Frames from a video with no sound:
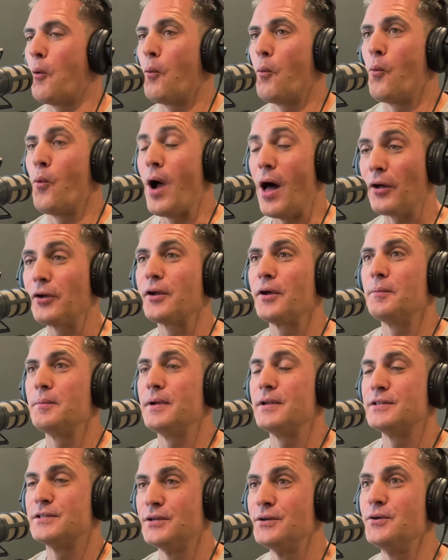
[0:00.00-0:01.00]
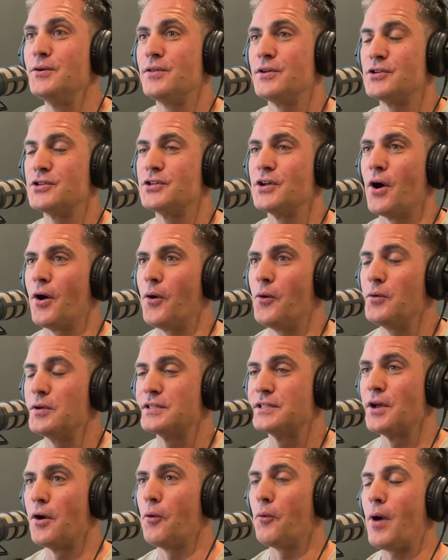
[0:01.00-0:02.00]
welcome to the show.
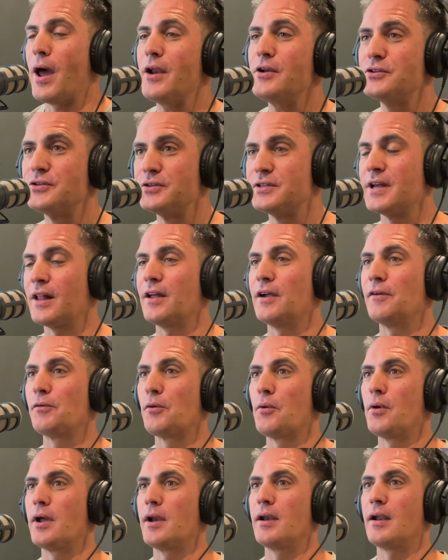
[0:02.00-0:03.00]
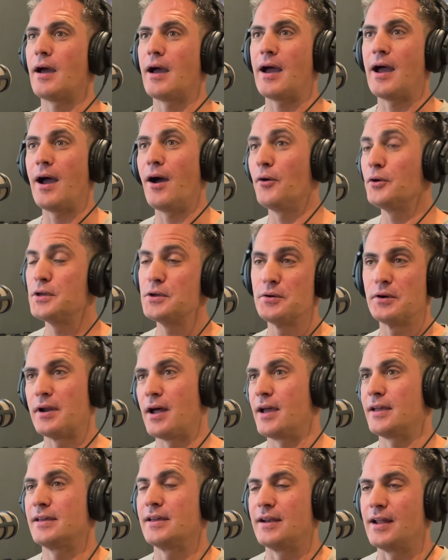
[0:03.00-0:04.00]
So why don't you tell everyone how you and
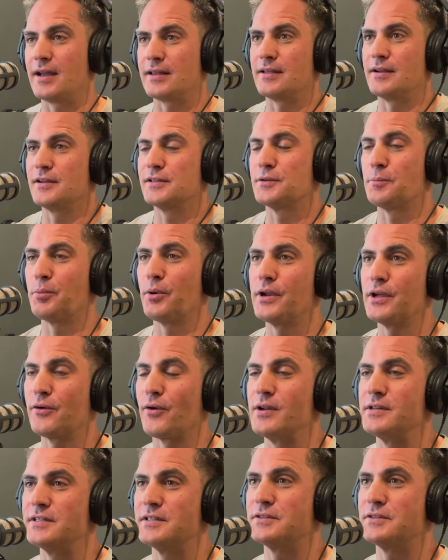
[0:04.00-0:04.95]
I connected? It's a pretty crazy